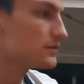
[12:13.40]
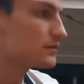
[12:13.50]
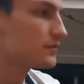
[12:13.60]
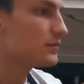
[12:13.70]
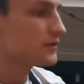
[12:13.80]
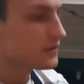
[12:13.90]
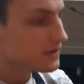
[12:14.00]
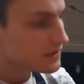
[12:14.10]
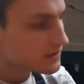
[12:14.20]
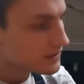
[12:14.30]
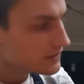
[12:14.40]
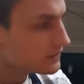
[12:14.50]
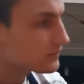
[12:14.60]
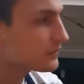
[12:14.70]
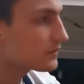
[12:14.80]
So we'll bring that
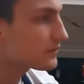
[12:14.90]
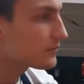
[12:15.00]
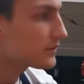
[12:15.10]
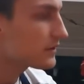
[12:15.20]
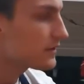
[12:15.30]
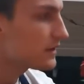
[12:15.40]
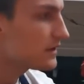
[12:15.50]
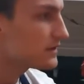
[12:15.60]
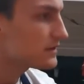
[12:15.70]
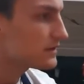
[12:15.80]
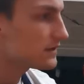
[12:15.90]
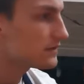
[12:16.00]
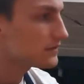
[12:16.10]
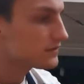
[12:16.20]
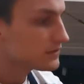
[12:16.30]
down, bring these
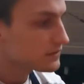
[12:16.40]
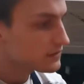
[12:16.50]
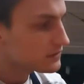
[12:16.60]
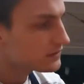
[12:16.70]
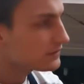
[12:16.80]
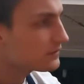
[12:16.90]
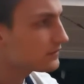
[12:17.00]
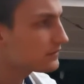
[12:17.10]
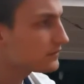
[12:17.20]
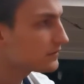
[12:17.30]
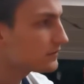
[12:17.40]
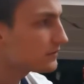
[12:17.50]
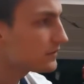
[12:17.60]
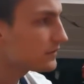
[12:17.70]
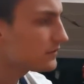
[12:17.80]
down a little. There
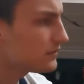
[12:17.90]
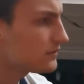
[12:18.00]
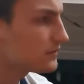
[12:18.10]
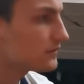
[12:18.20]
we go.